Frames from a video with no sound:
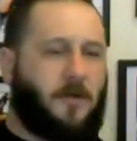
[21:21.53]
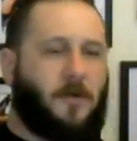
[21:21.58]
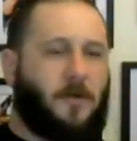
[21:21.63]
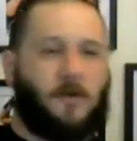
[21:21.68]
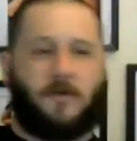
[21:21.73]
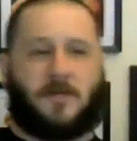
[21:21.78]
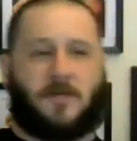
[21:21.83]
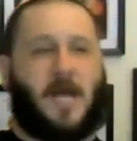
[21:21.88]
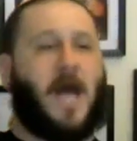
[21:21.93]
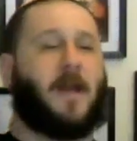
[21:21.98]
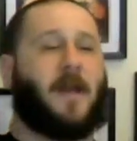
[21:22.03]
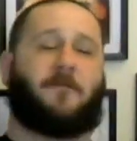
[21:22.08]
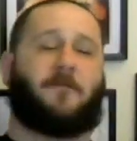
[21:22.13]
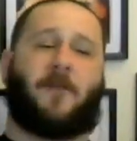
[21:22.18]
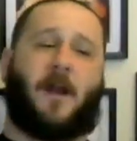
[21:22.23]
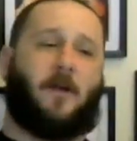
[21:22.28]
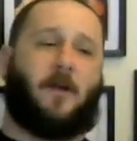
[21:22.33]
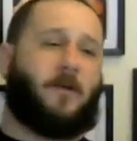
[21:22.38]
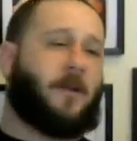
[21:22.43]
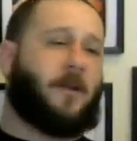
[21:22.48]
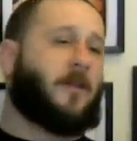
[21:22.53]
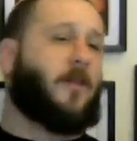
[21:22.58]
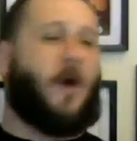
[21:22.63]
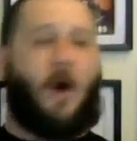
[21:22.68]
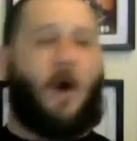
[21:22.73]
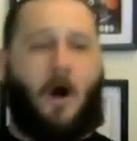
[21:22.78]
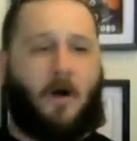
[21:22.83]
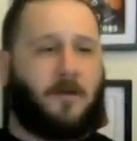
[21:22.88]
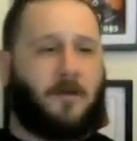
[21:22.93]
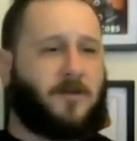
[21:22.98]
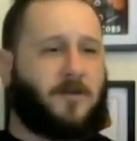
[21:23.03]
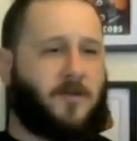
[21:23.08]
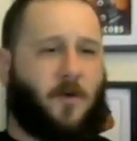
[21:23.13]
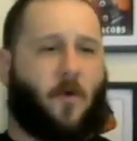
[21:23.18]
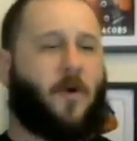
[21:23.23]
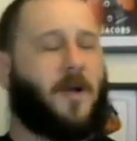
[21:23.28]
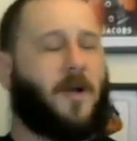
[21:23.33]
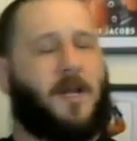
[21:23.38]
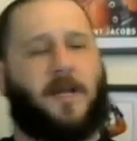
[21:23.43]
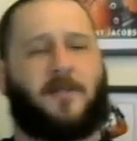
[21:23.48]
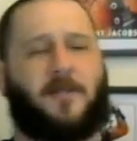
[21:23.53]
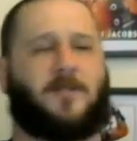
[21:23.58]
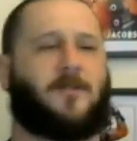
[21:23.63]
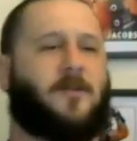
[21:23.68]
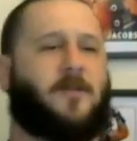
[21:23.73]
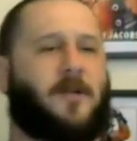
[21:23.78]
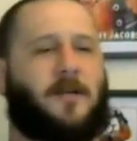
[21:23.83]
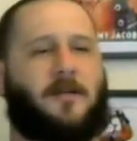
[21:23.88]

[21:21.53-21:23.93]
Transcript: who's got a very long storied history